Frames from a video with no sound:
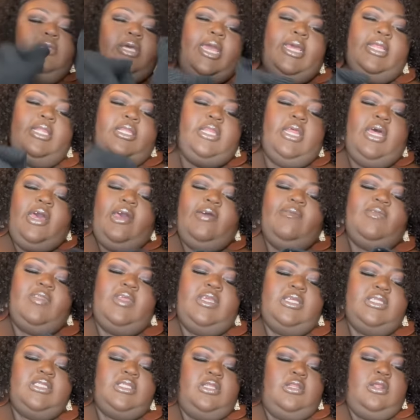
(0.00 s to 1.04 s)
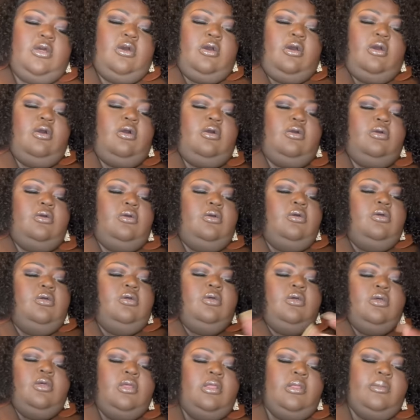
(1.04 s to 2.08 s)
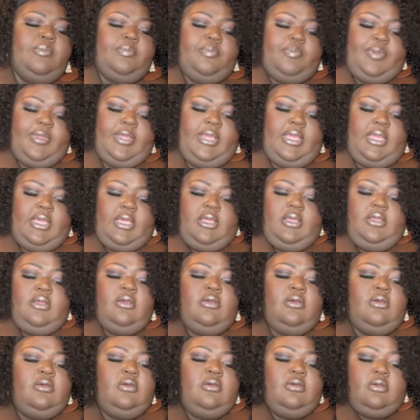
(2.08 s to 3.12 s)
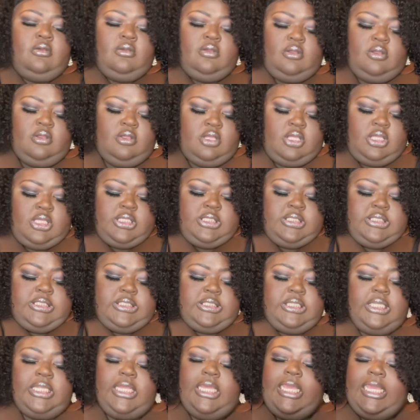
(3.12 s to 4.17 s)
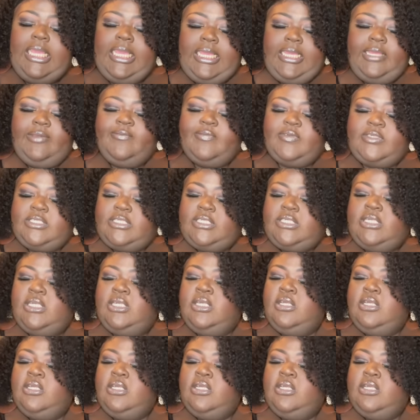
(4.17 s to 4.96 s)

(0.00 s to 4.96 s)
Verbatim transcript: I love these long, big sleeves.